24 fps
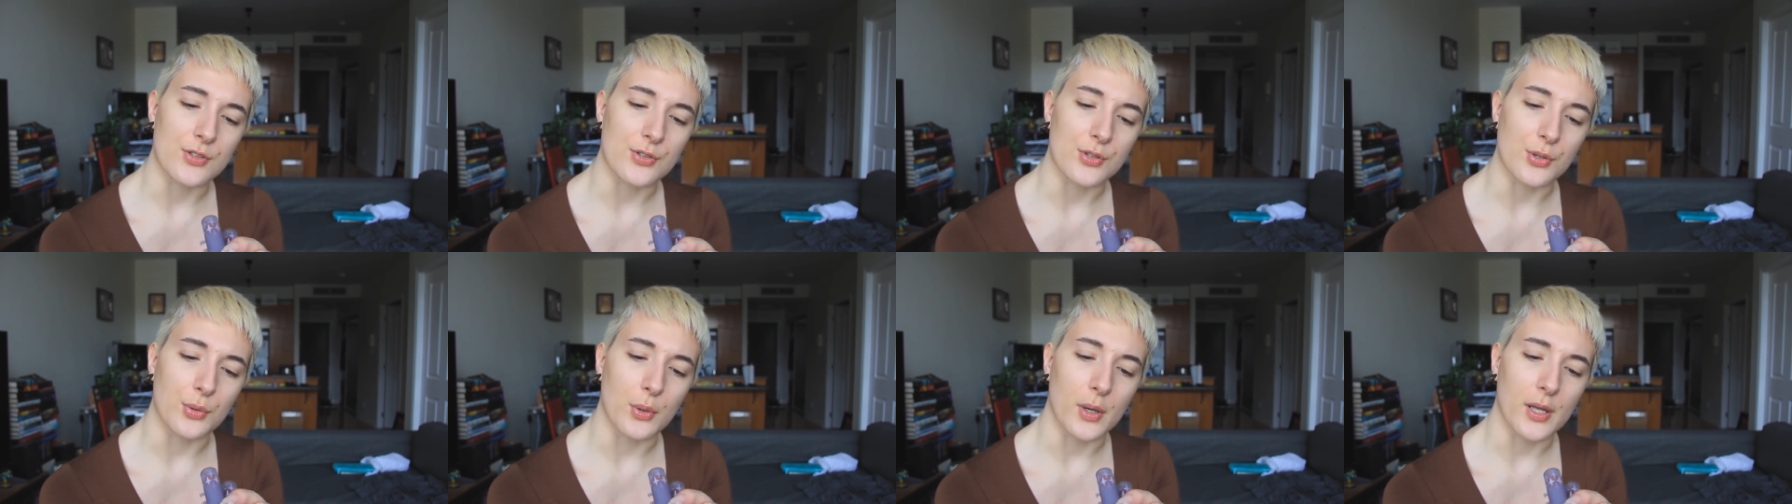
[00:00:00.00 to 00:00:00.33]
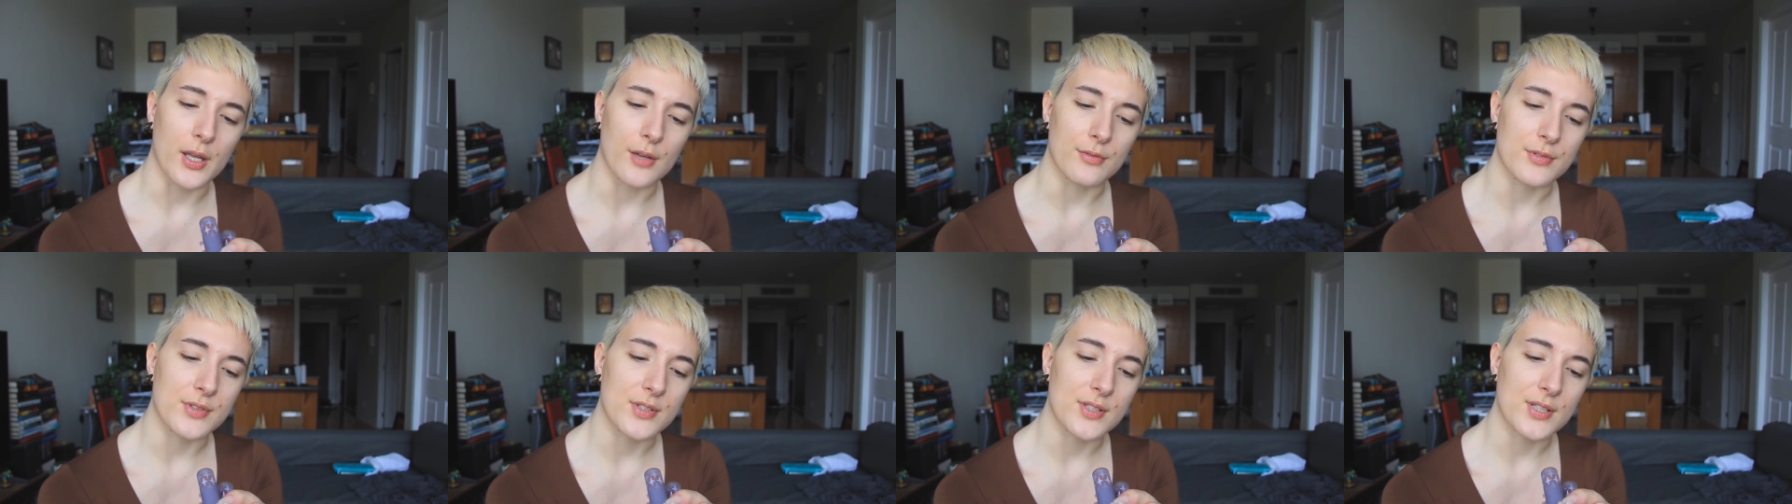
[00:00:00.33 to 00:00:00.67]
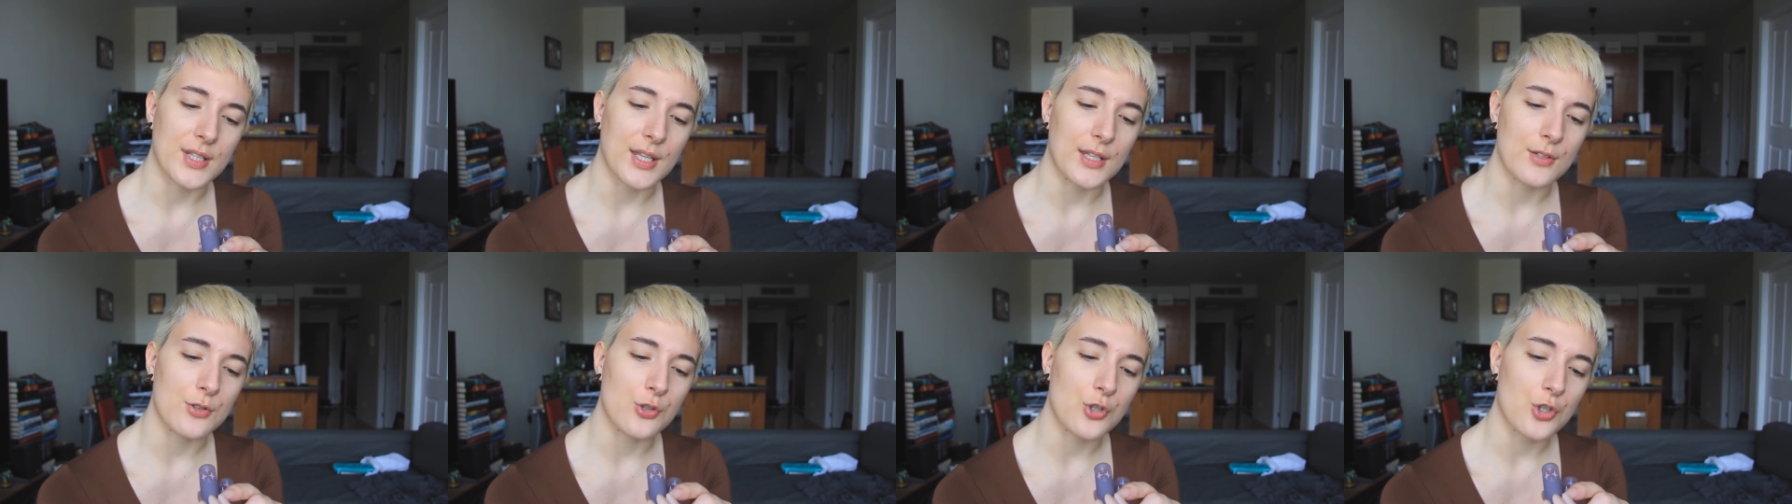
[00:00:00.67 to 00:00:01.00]
So I have
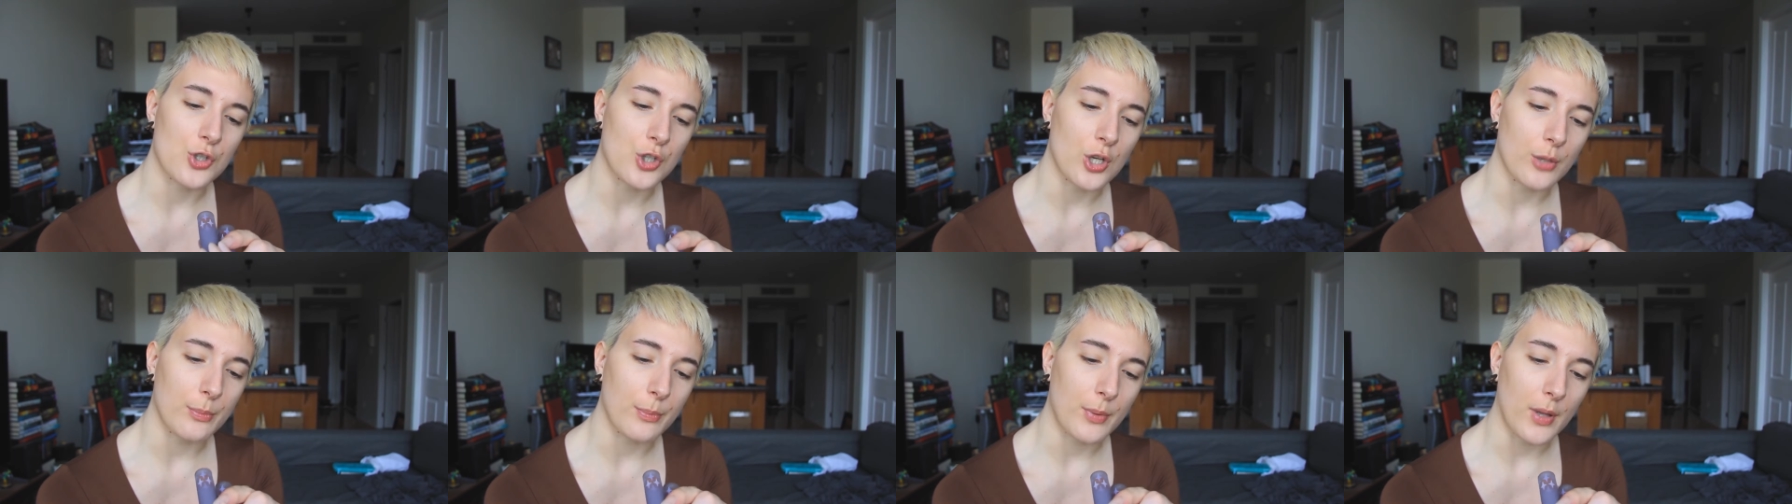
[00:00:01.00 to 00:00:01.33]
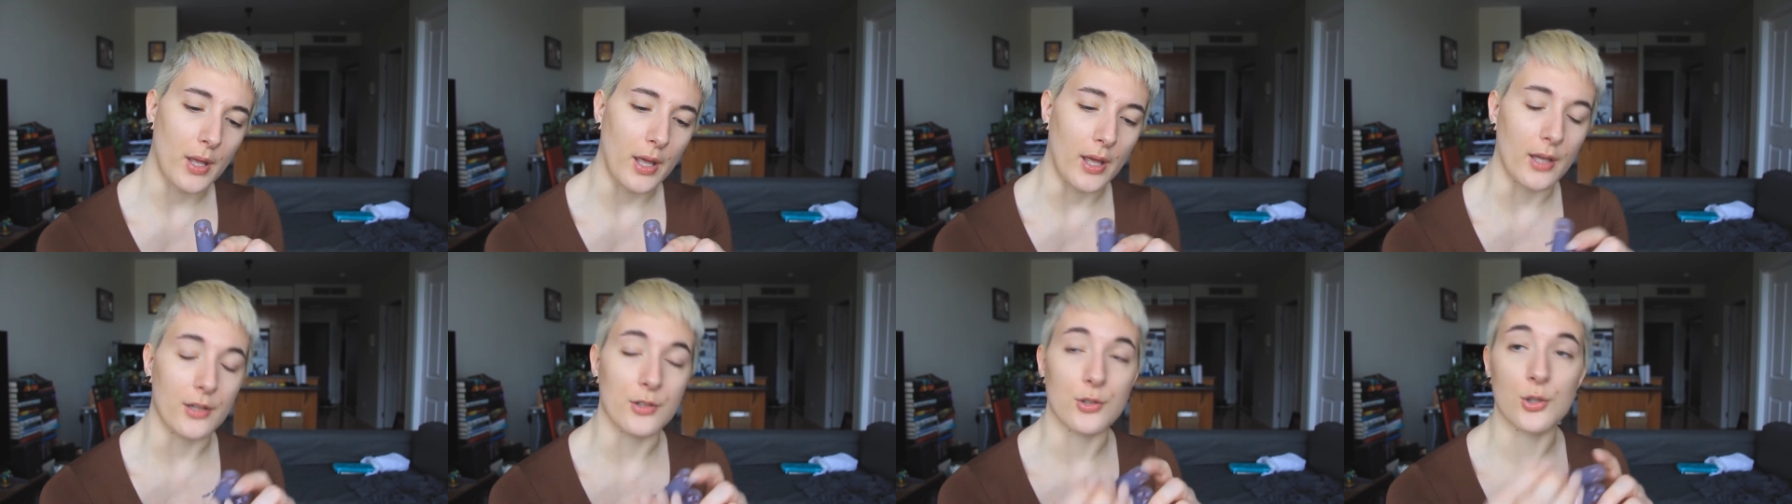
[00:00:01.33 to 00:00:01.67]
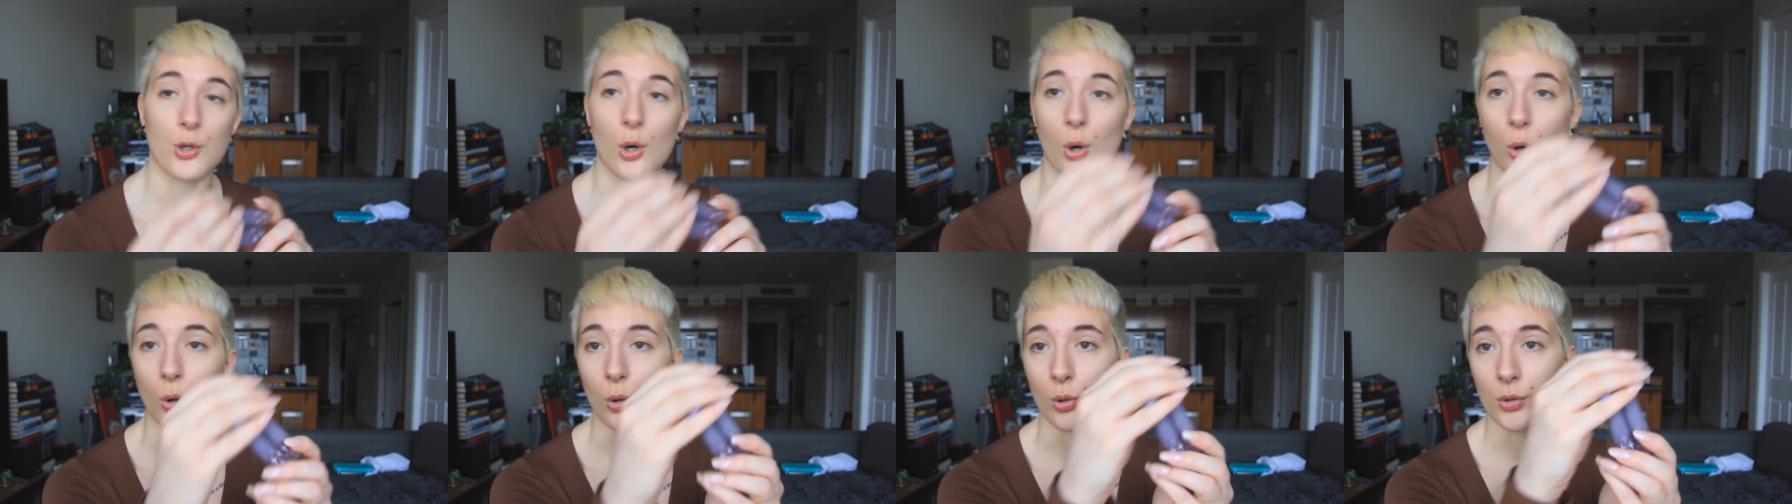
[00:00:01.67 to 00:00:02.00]
Skinship and
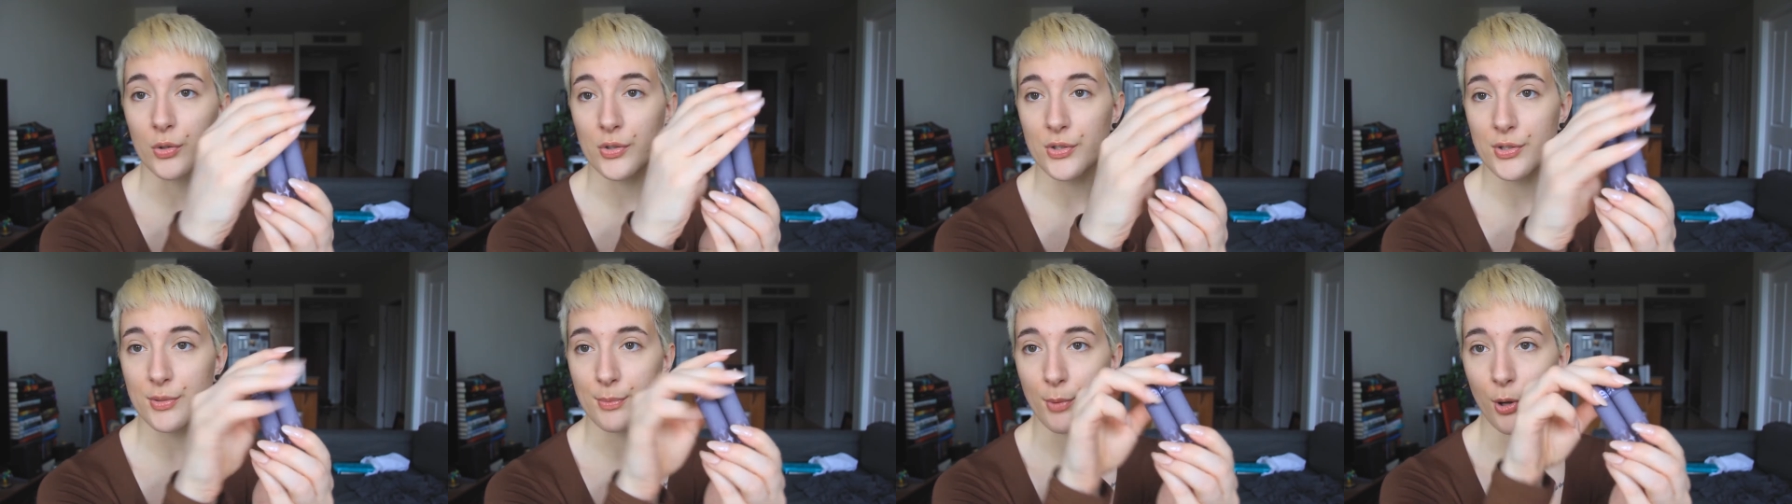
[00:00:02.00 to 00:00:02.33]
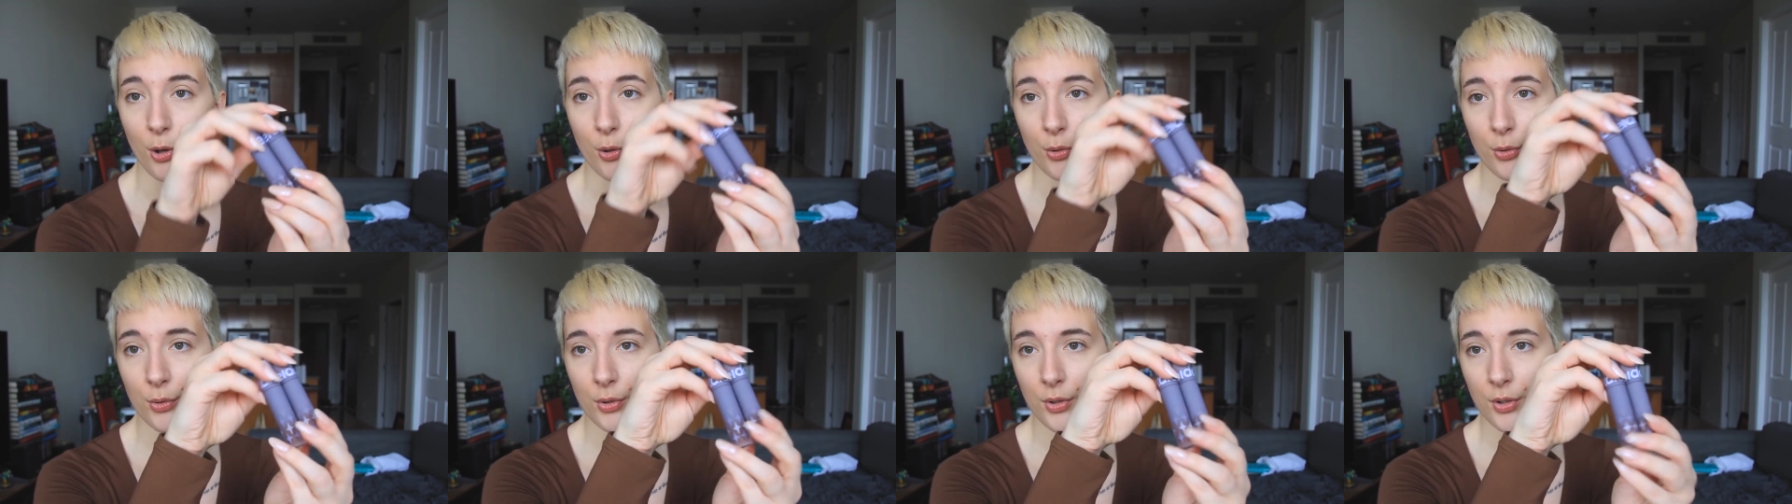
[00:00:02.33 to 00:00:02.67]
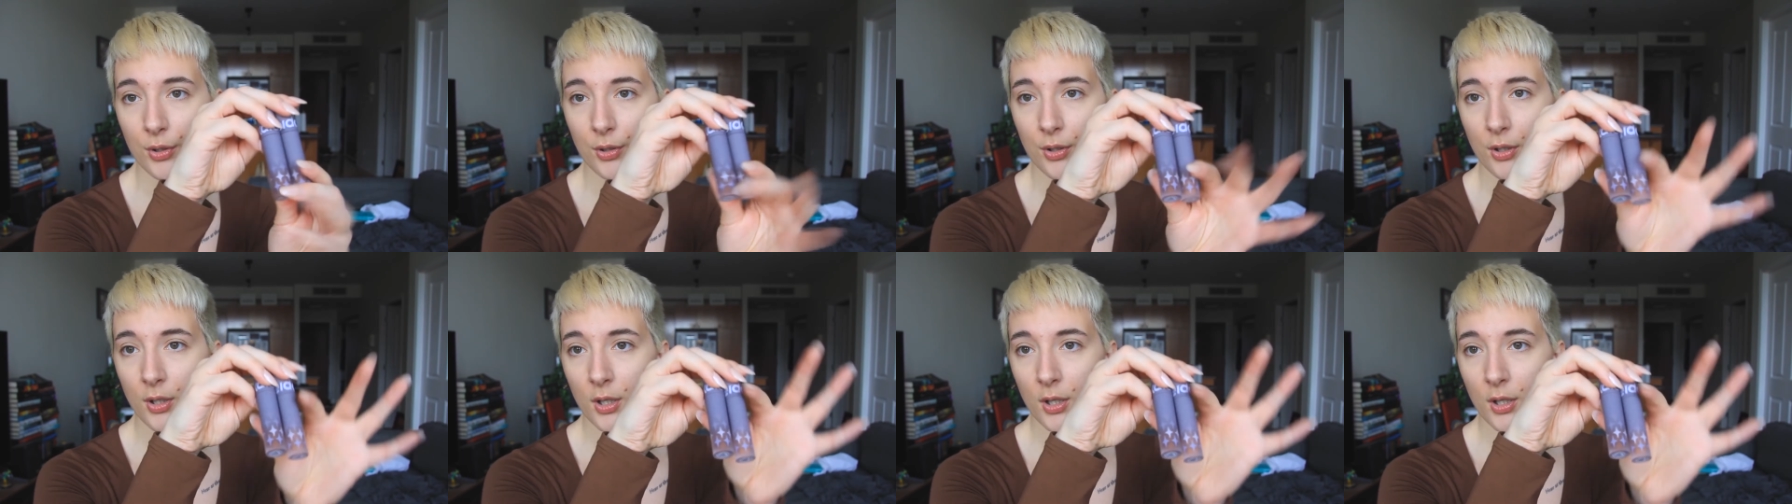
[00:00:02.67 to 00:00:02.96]
Cold Smoke.